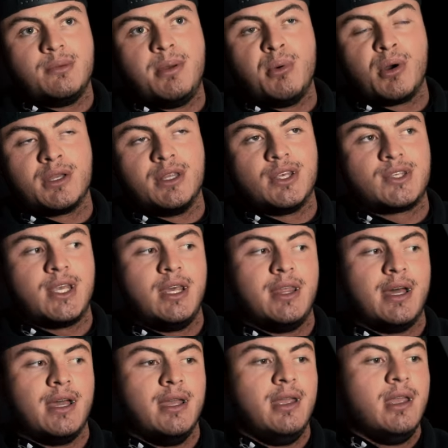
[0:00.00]
People are going to say
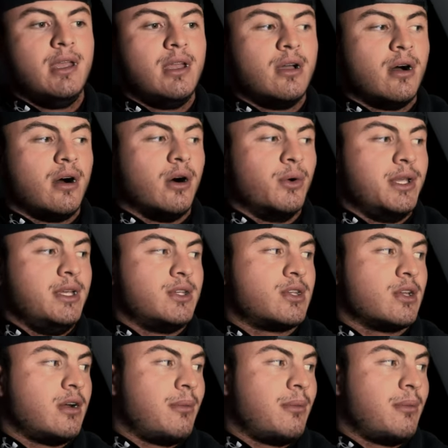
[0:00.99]
that, oh, he's